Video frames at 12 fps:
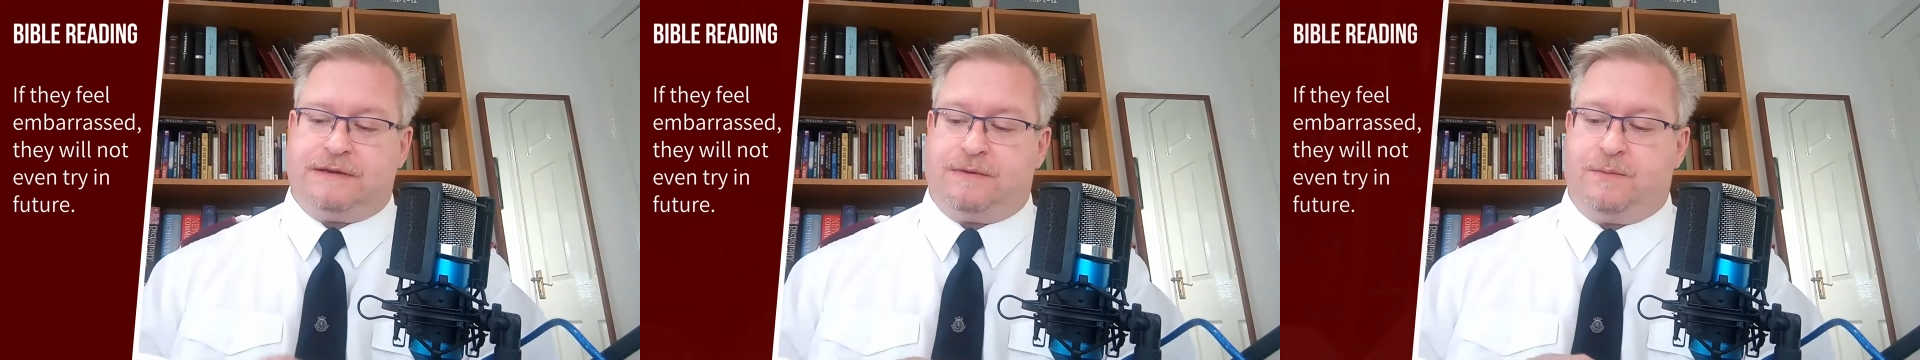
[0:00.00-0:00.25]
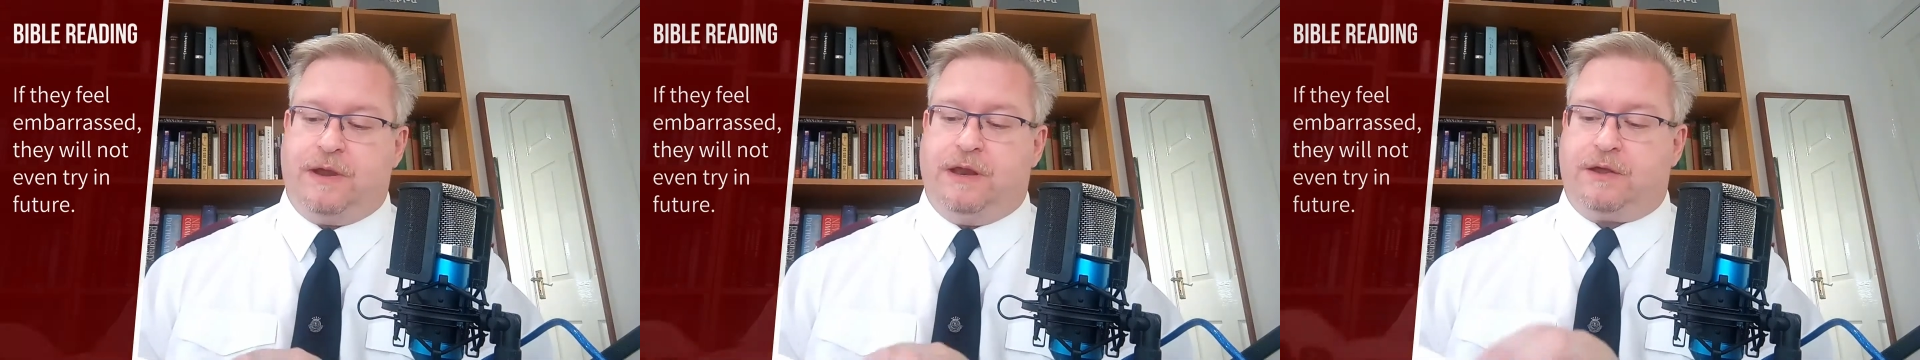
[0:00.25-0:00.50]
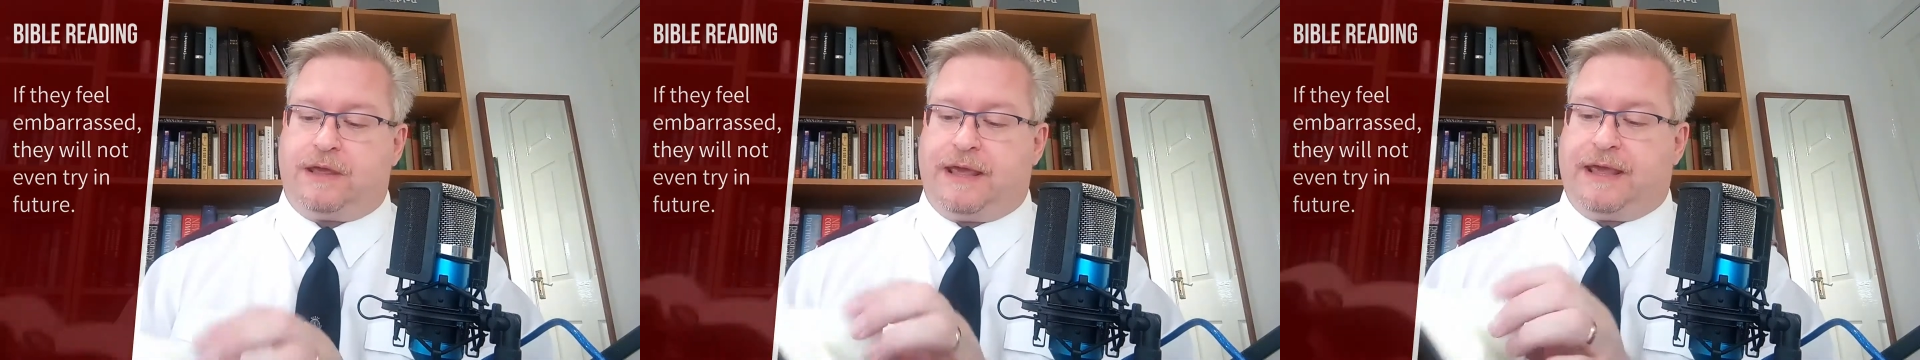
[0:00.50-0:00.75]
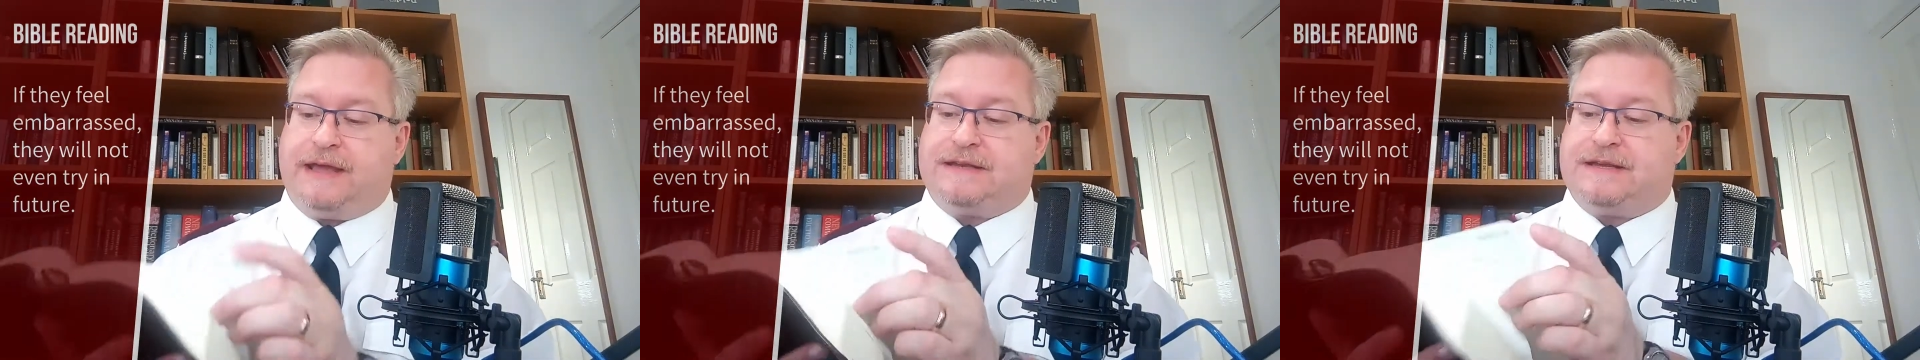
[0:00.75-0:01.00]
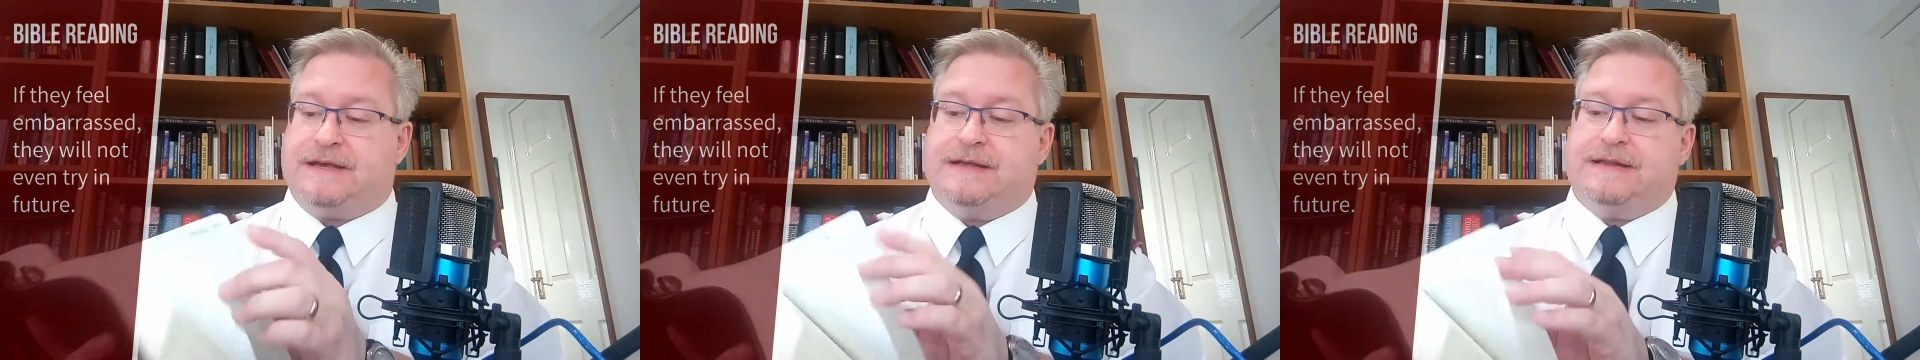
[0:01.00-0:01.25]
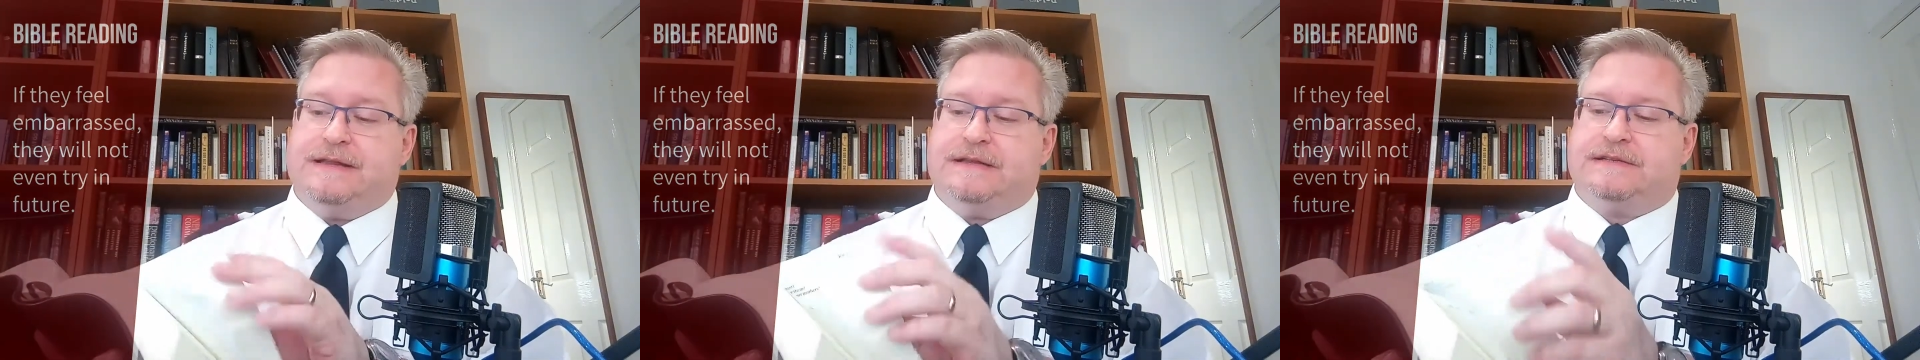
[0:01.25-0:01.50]
And we're looking at
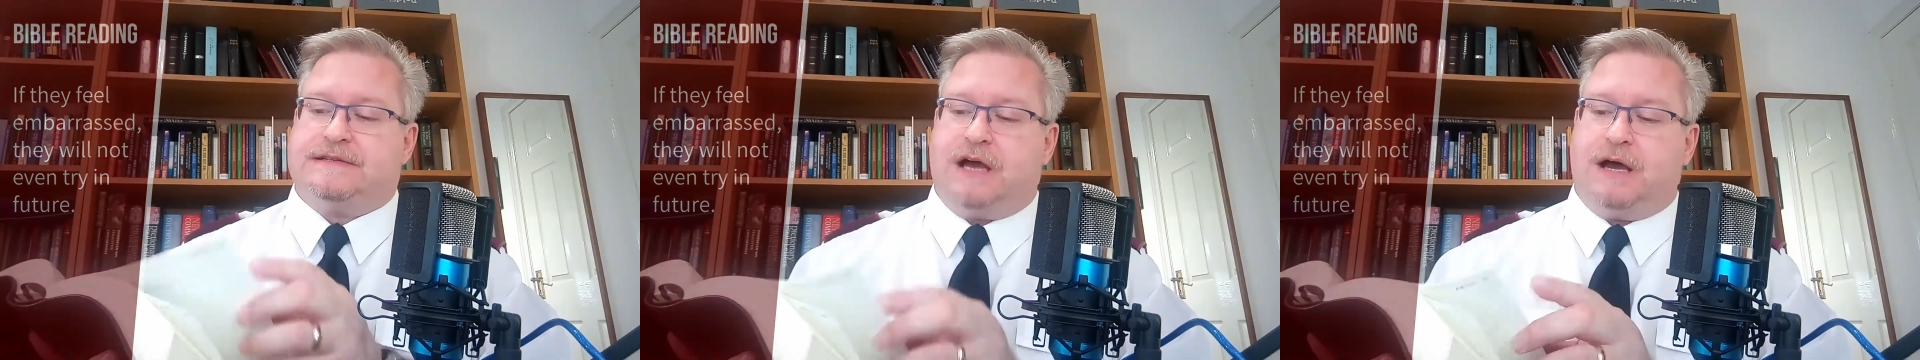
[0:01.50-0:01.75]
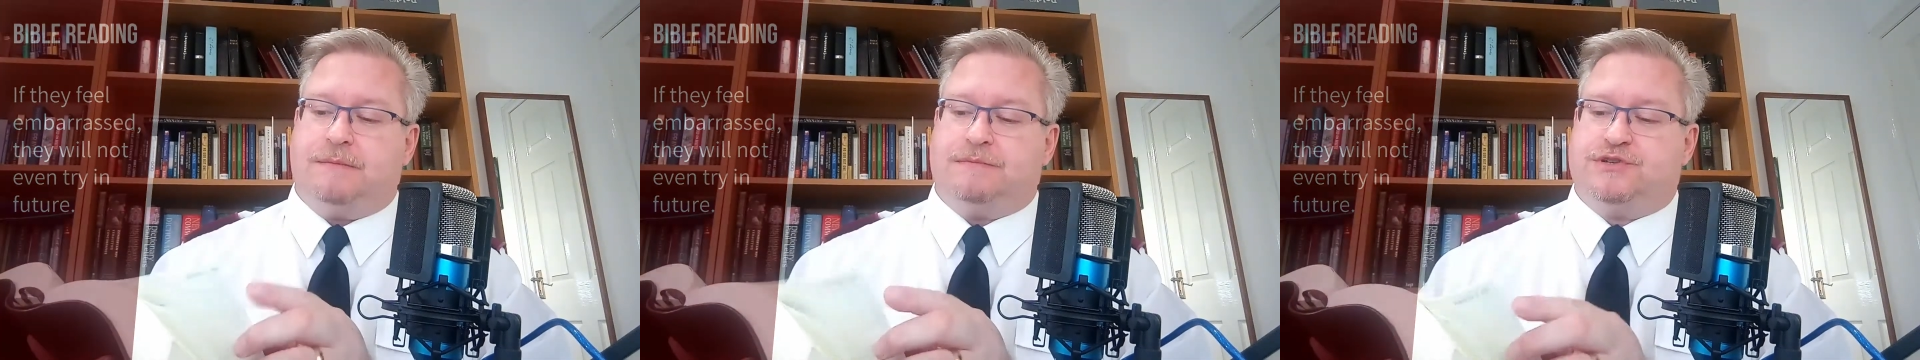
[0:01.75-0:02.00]
Psalm